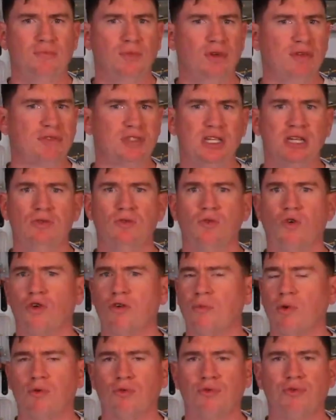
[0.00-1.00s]
we've seen
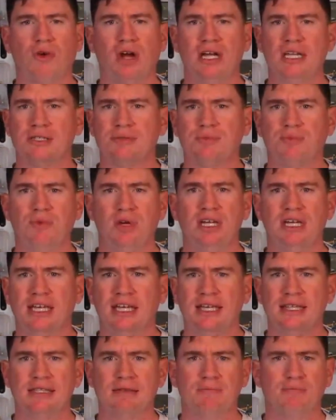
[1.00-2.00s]
normal race
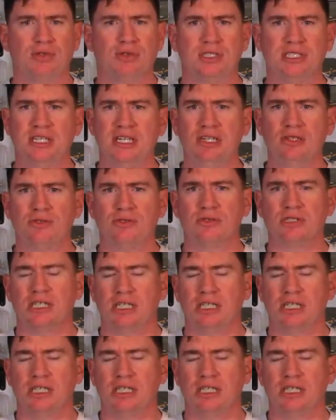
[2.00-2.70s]
weekend procedures